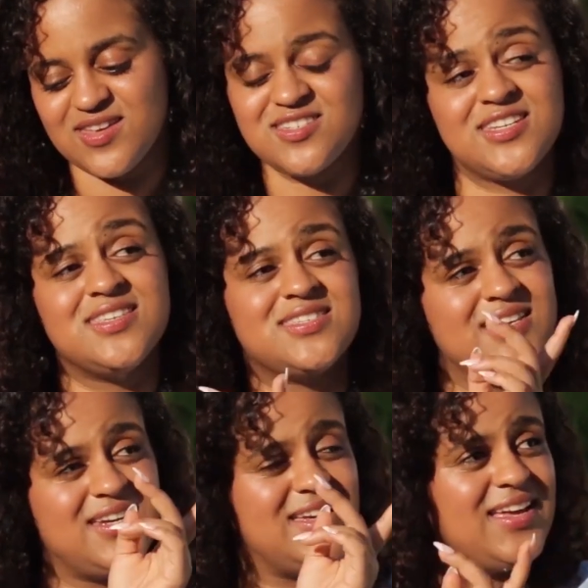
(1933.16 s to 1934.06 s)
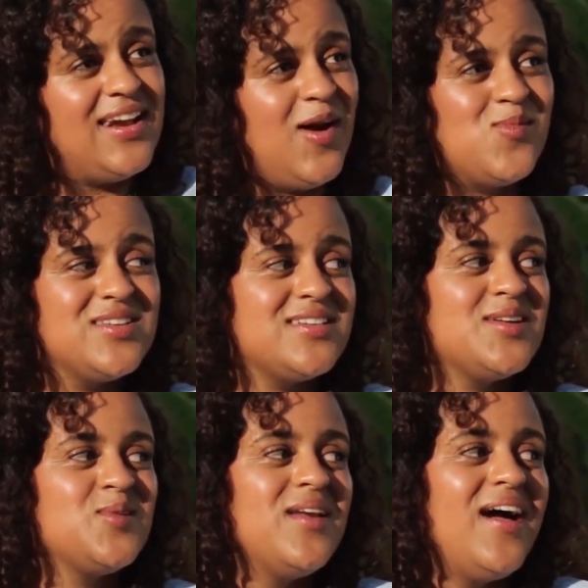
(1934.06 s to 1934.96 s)
Because she's sitting in how much
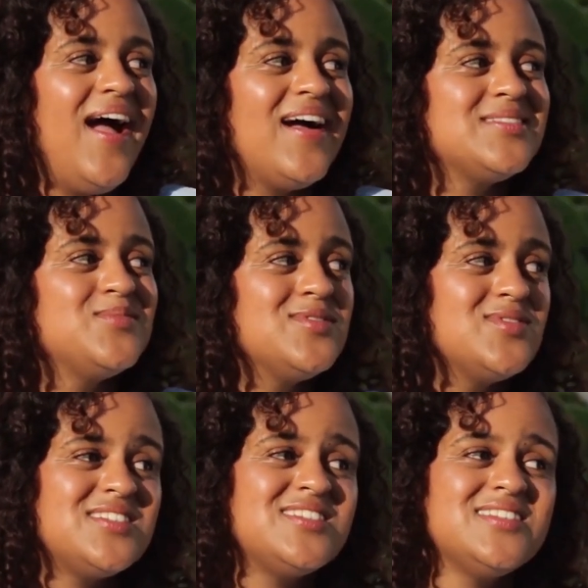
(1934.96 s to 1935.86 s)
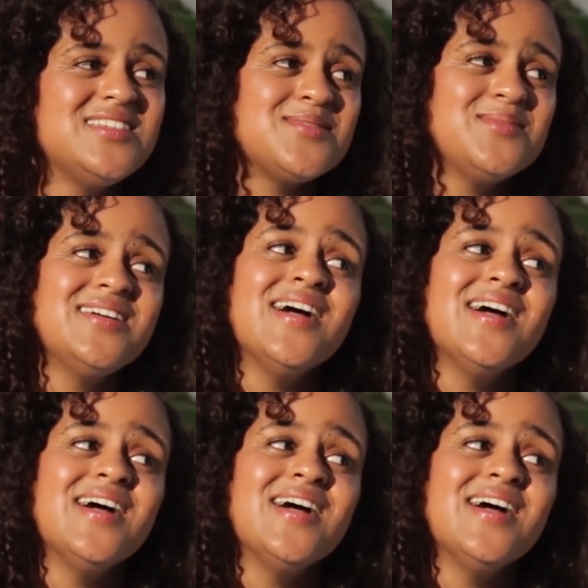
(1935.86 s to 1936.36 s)
acting bougie. She needs to be